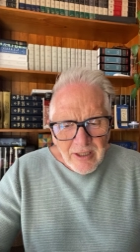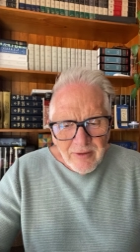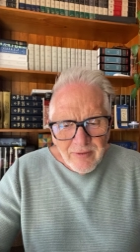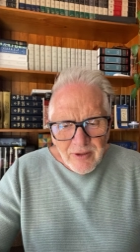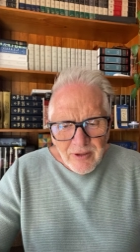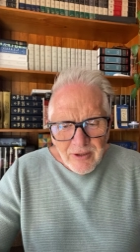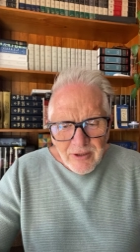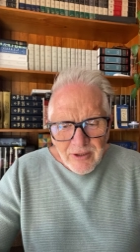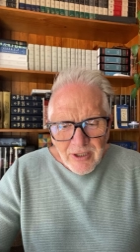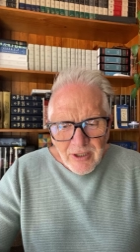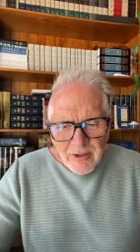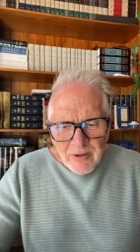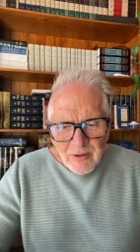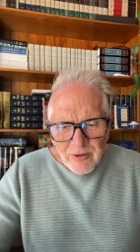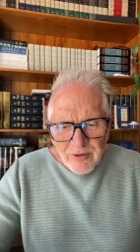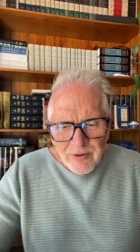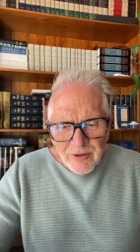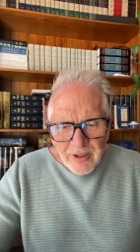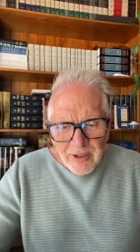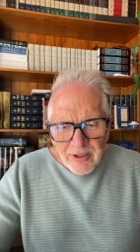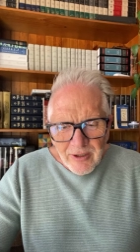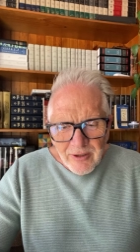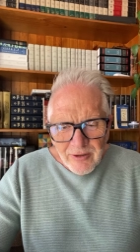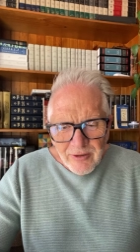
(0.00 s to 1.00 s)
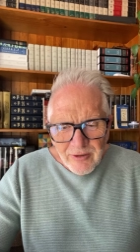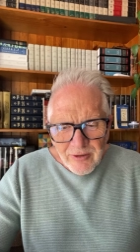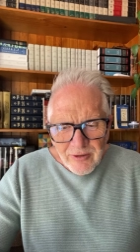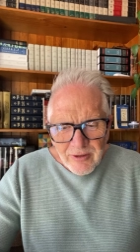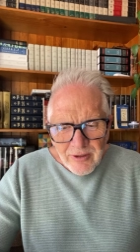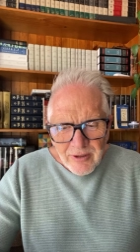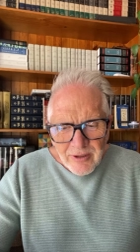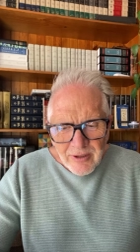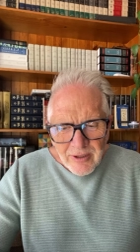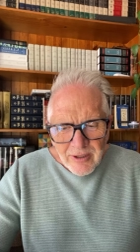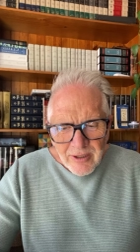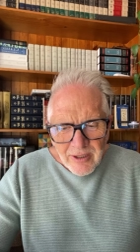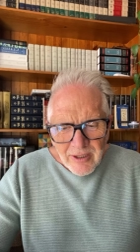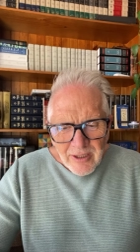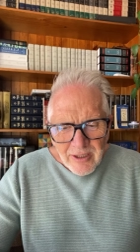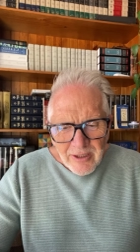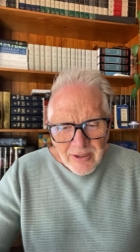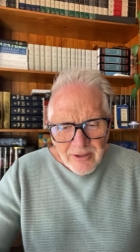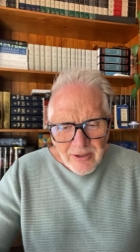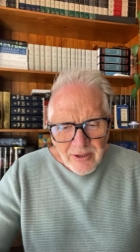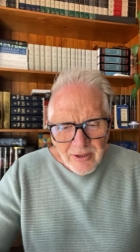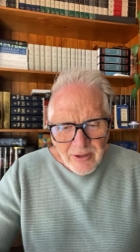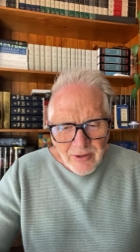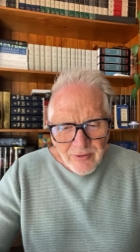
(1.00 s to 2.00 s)
David tells us
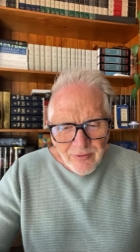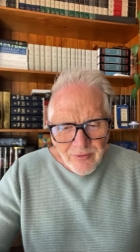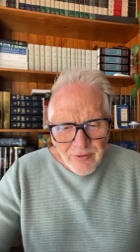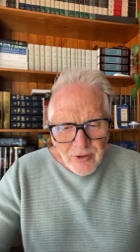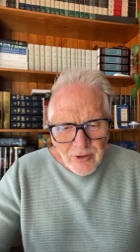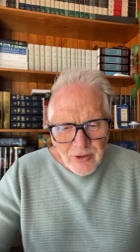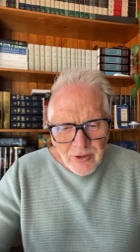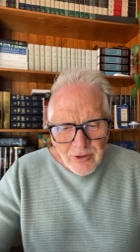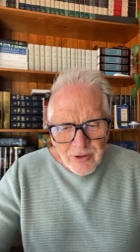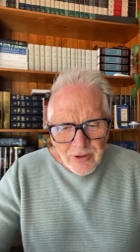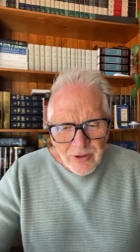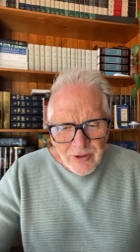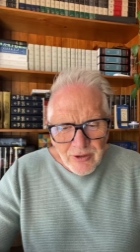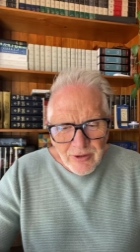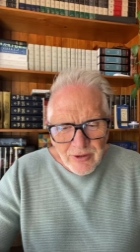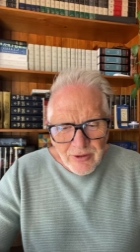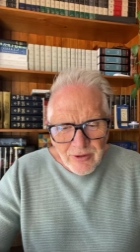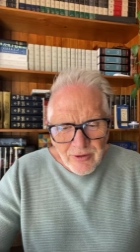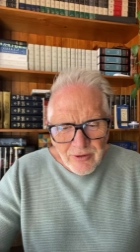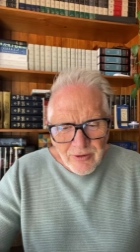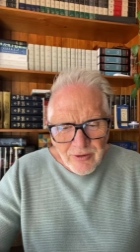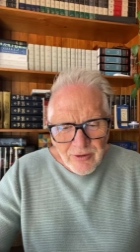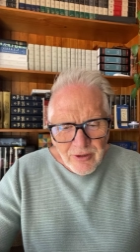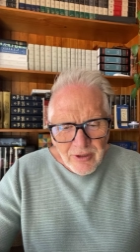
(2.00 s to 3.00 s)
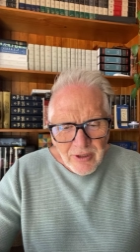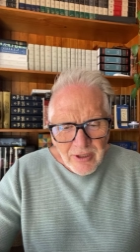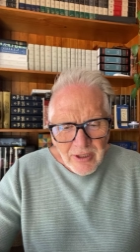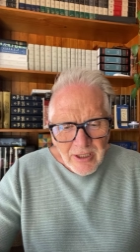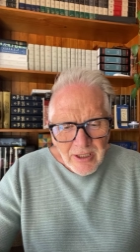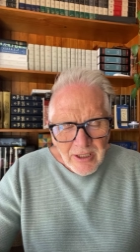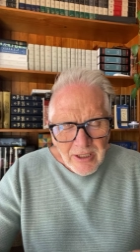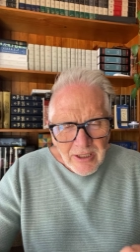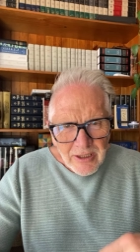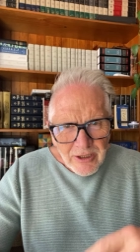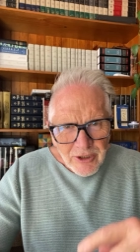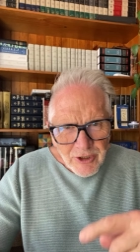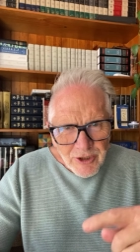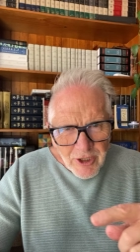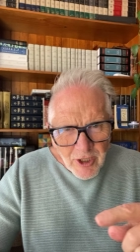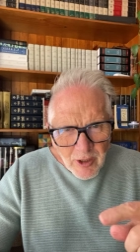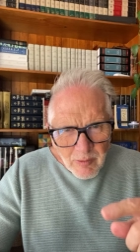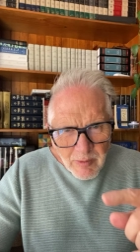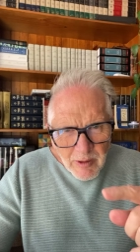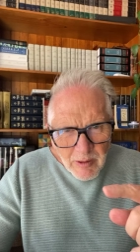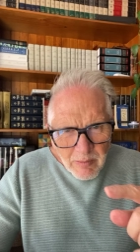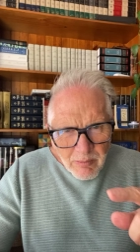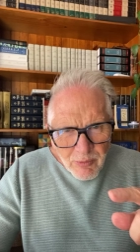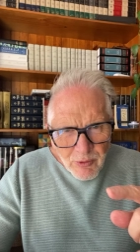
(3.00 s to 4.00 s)
that the virgins
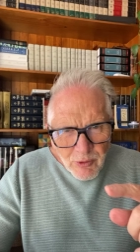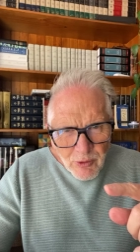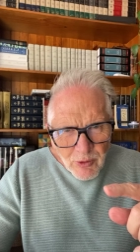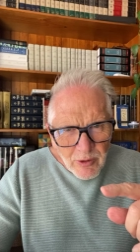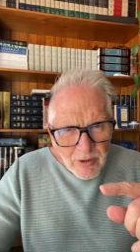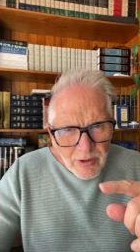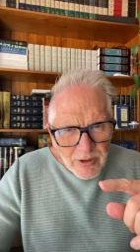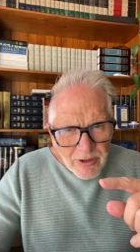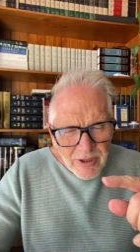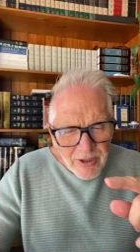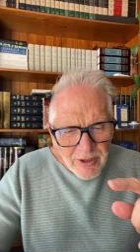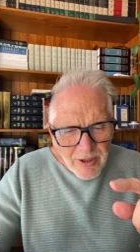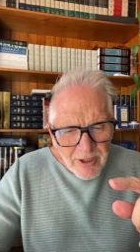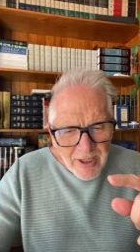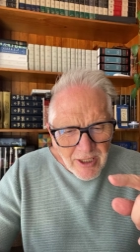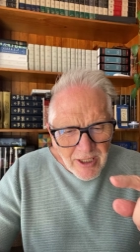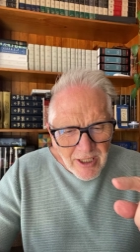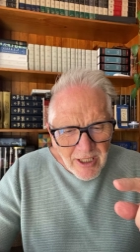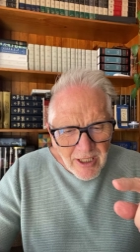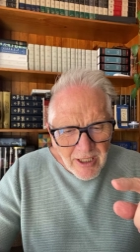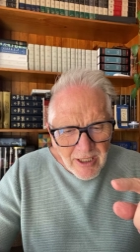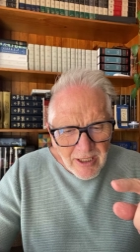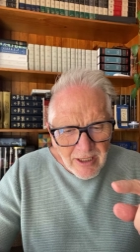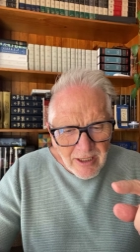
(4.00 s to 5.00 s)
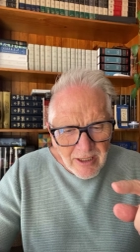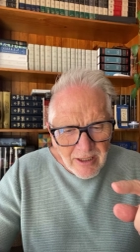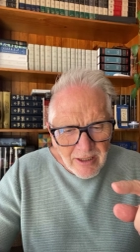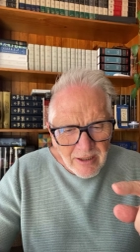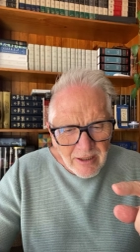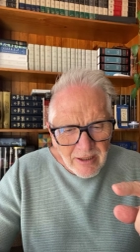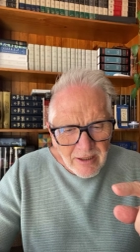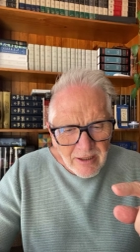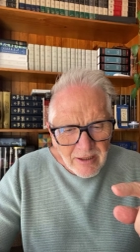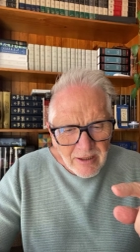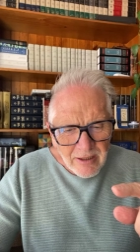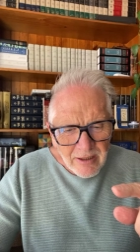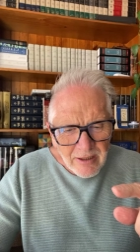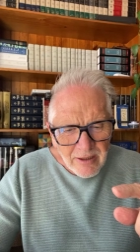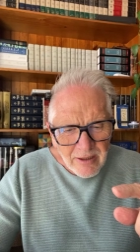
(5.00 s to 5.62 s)
shall be brought to the king.